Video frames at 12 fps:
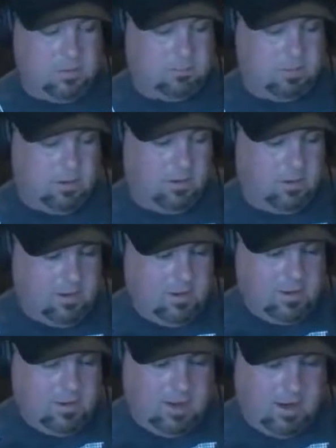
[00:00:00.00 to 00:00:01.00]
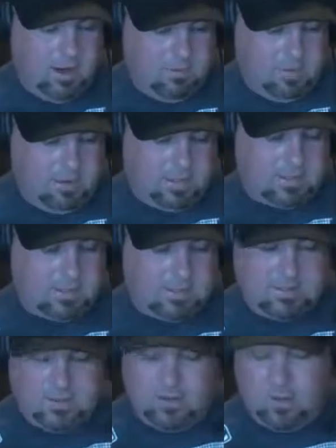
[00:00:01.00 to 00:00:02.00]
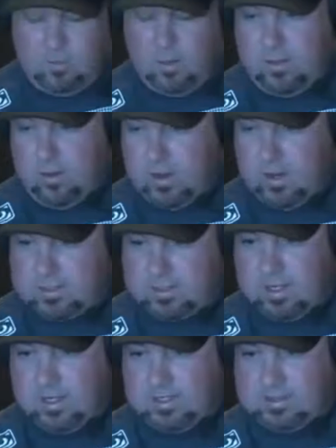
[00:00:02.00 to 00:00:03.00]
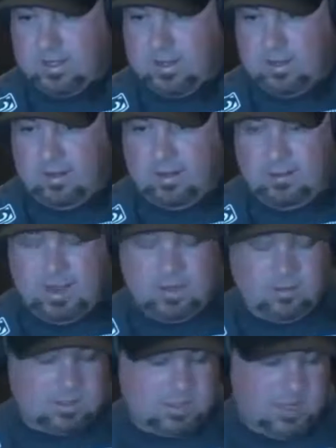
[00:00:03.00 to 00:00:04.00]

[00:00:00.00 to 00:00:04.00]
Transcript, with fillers: Pitbull um, against you know one of their young studs, uh, Emmanuel